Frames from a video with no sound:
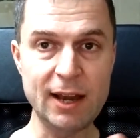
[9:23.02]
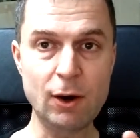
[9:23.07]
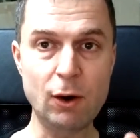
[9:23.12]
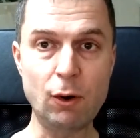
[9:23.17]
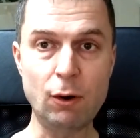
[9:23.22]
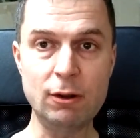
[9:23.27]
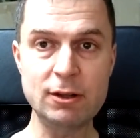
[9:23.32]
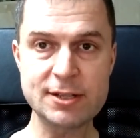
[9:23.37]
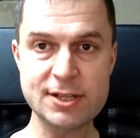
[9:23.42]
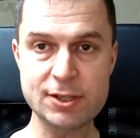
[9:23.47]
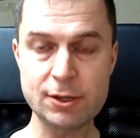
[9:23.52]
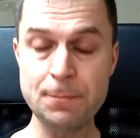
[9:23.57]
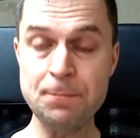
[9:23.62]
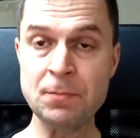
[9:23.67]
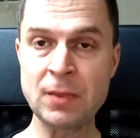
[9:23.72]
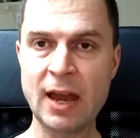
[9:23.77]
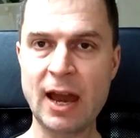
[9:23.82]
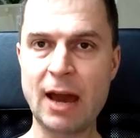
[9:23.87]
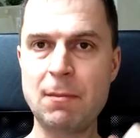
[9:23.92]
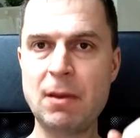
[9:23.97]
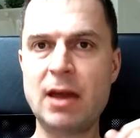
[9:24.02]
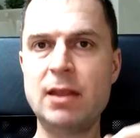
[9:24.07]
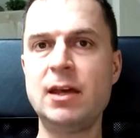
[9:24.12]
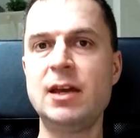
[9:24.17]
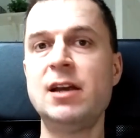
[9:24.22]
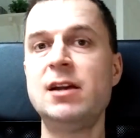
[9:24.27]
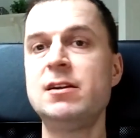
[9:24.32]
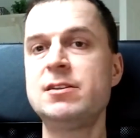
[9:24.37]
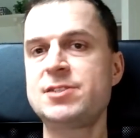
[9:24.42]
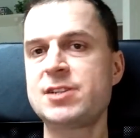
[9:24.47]
I also,
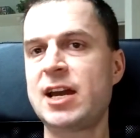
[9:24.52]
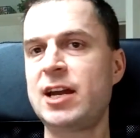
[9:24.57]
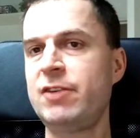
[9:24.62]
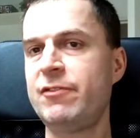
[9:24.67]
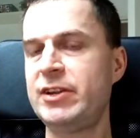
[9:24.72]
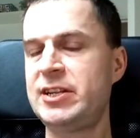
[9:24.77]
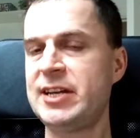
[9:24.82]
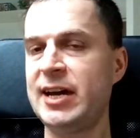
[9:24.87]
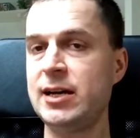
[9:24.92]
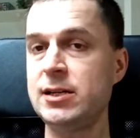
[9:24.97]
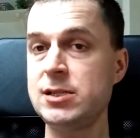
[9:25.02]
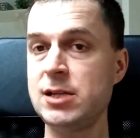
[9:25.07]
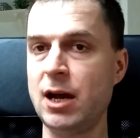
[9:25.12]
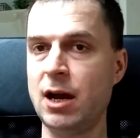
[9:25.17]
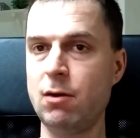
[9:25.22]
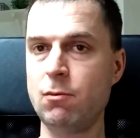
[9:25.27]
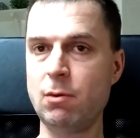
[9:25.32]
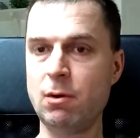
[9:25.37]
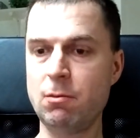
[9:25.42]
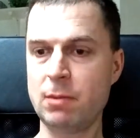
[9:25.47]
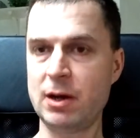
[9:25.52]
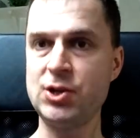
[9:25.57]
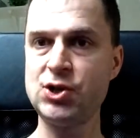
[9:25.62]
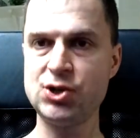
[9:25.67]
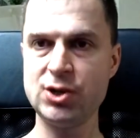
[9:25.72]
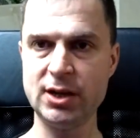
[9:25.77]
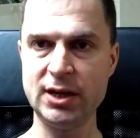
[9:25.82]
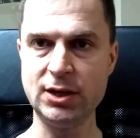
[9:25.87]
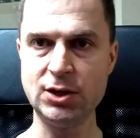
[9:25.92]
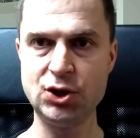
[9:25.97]
and here is a kind of a test, how
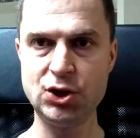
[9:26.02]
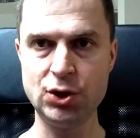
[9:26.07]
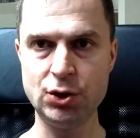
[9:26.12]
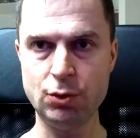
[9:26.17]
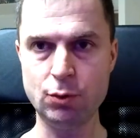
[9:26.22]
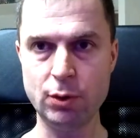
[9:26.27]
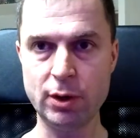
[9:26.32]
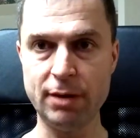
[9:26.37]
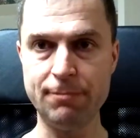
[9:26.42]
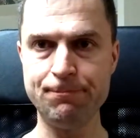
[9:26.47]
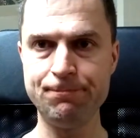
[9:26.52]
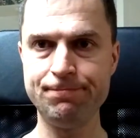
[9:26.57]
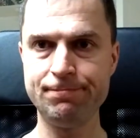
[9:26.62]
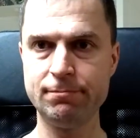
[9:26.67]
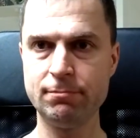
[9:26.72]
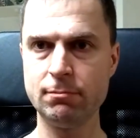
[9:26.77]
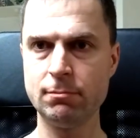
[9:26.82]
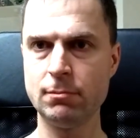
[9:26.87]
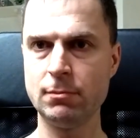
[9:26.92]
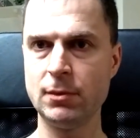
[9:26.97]
much into